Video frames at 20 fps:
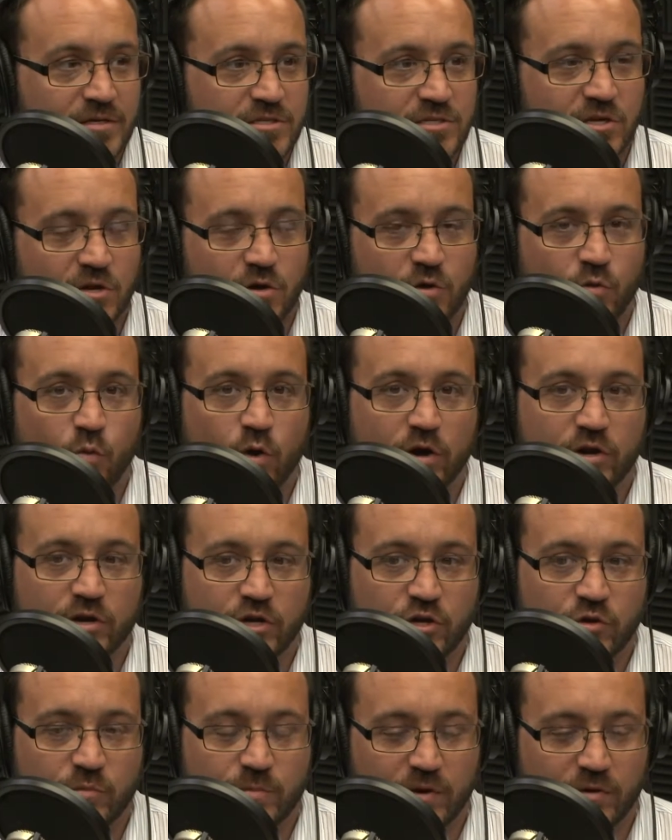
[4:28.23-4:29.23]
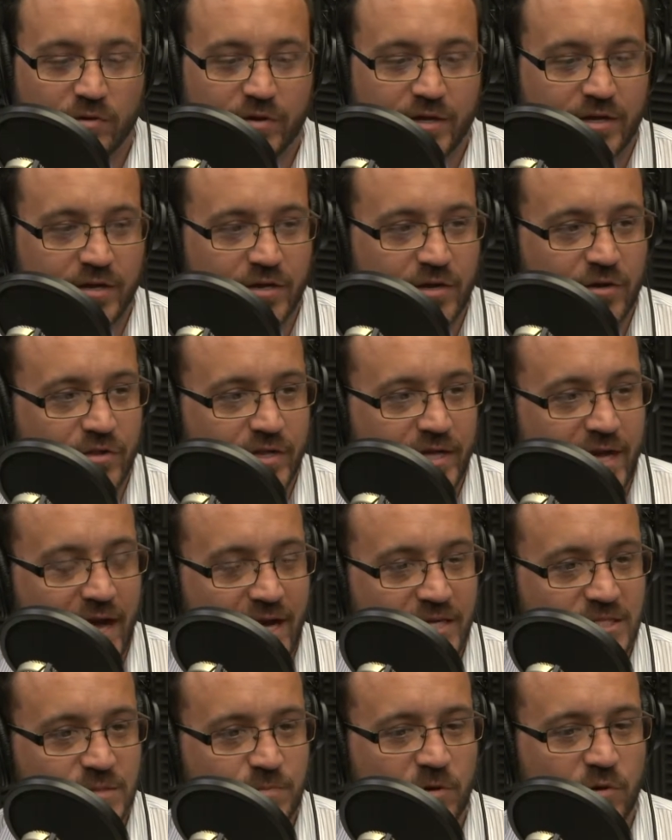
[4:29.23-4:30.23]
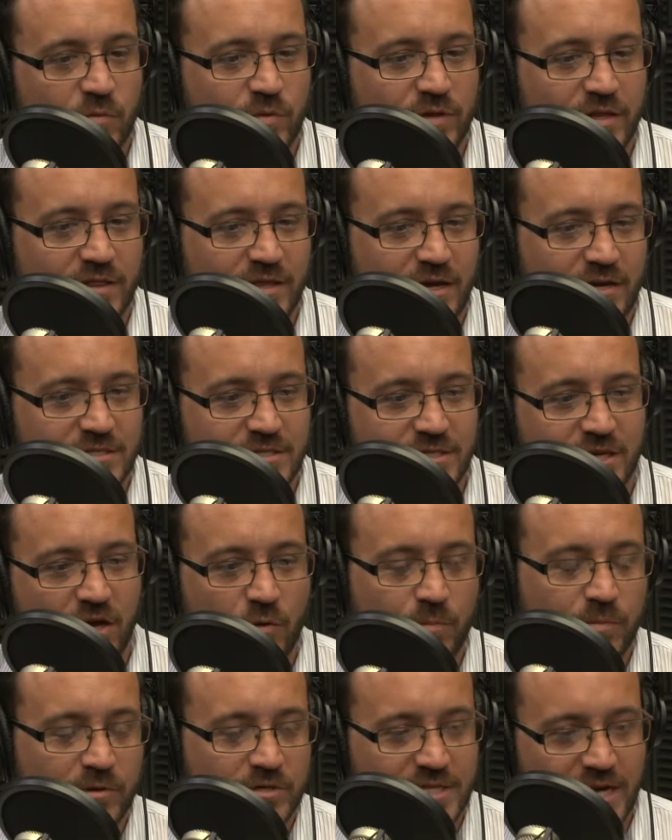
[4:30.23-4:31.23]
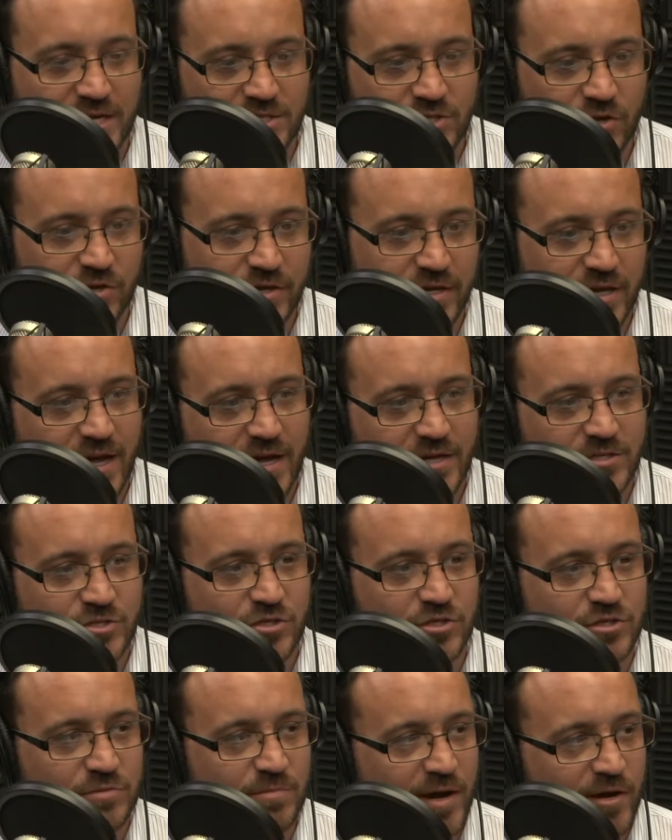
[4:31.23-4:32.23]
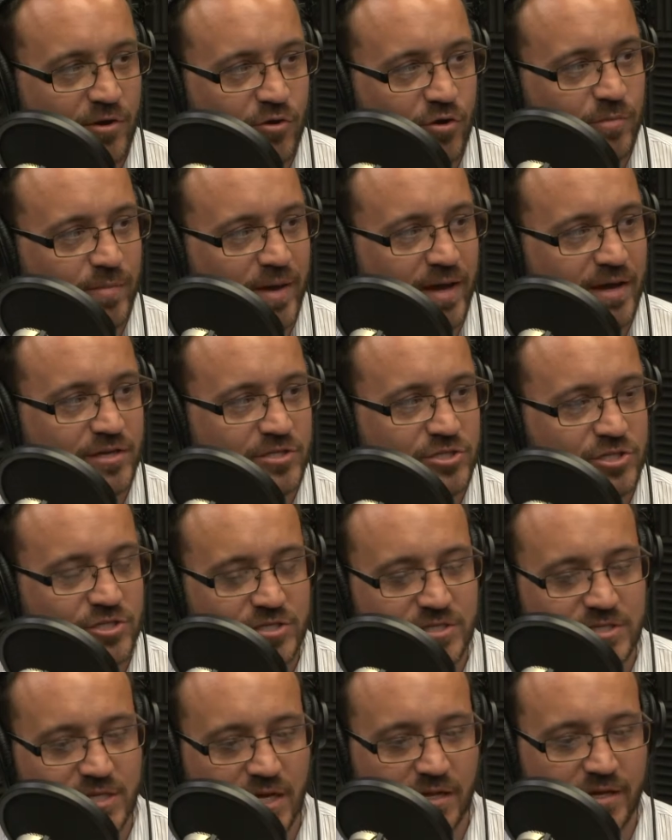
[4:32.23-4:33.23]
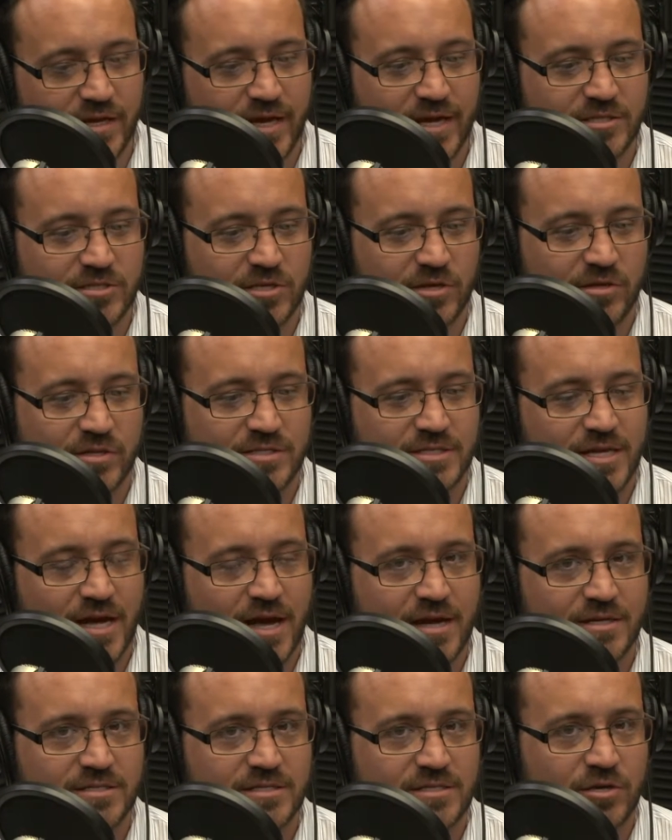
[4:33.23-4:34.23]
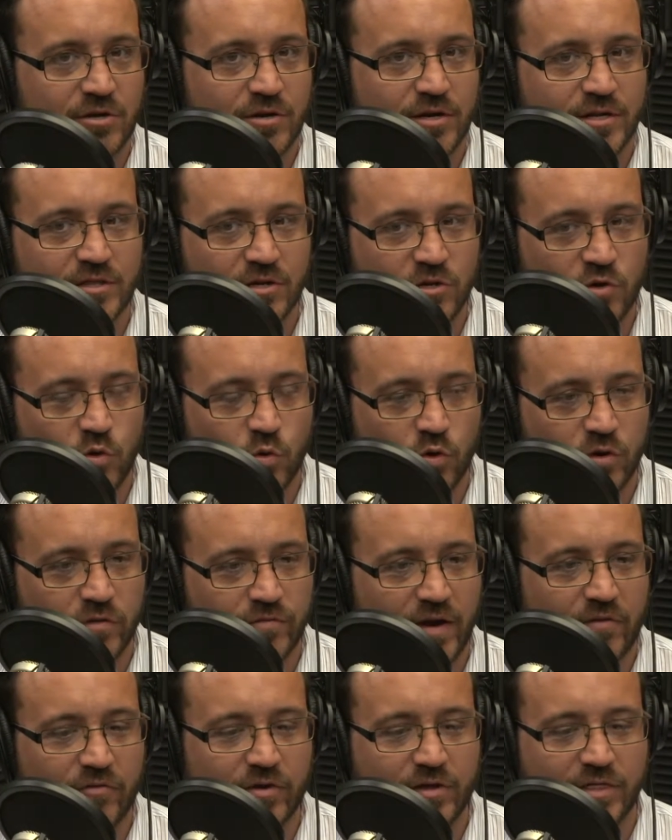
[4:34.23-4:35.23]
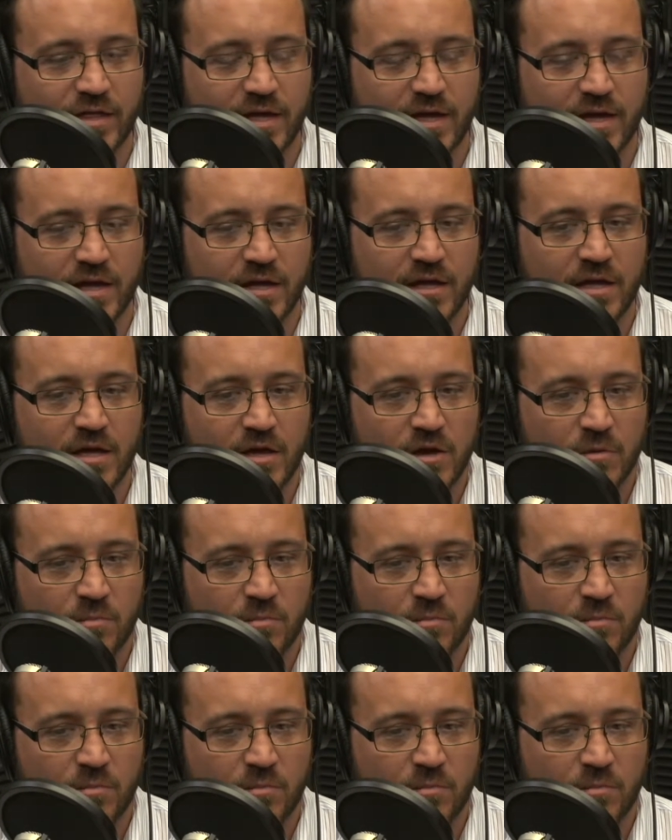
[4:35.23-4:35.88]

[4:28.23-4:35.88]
So what are you building? You know, the expert with a thousand helpers has all the answers, micromanages, delegates all the tasks. They're at the core of everything.